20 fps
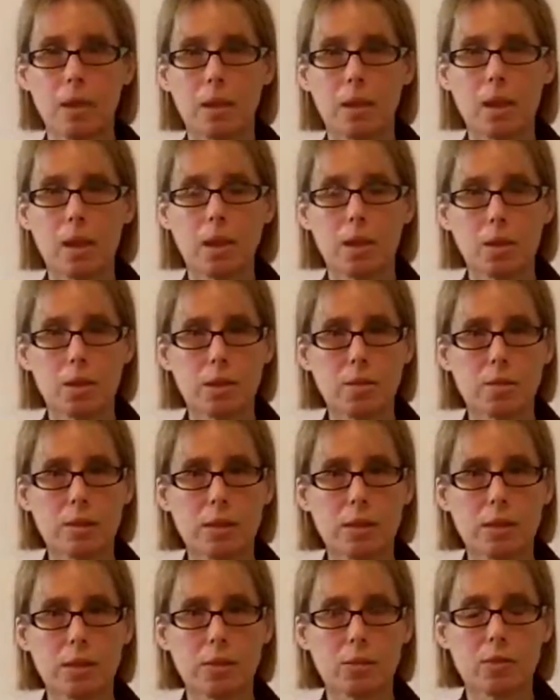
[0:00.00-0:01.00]
the
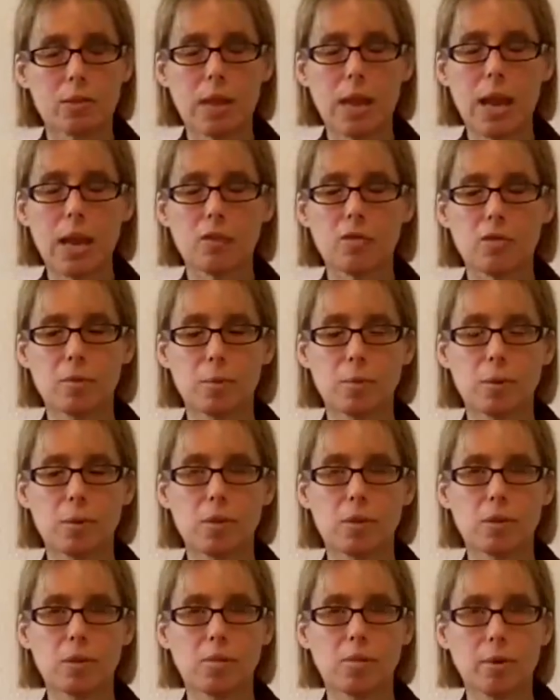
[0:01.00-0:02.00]
characteristics or the
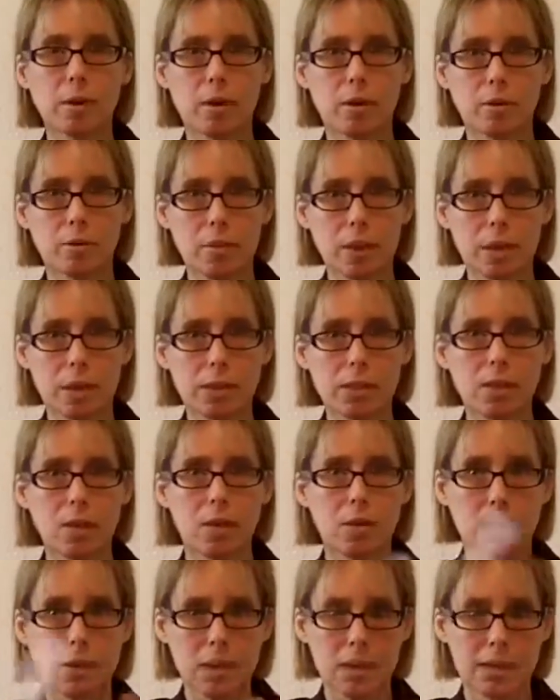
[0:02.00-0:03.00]
attributes of pyramids. You
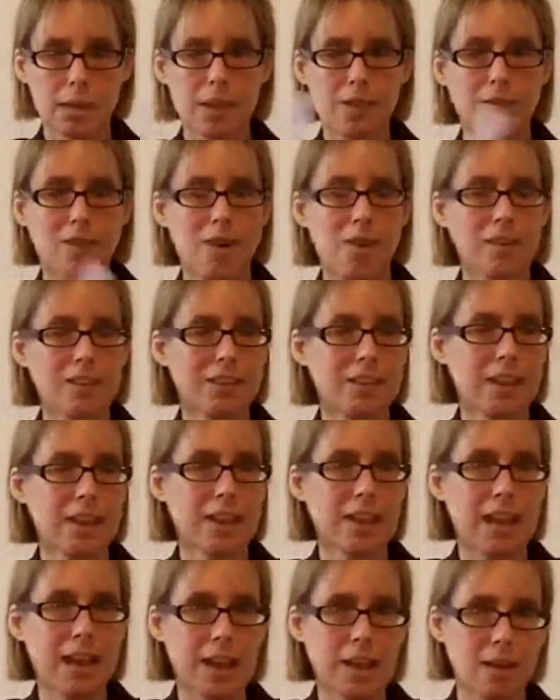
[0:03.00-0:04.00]
know, does that fall into
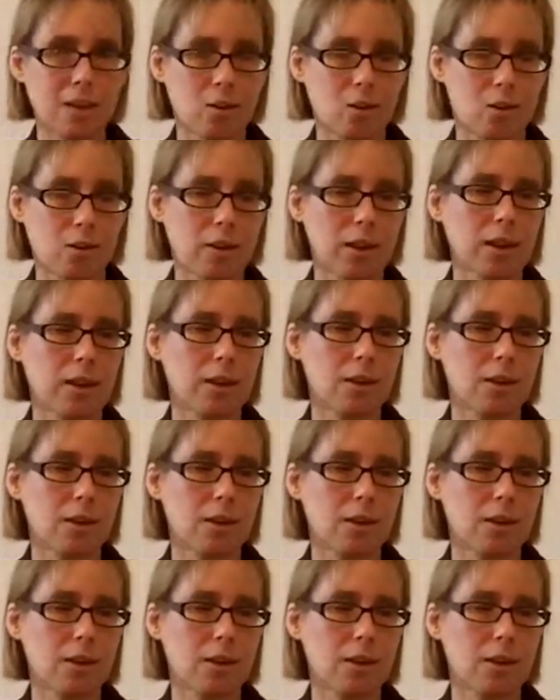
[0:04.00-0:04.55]
that category?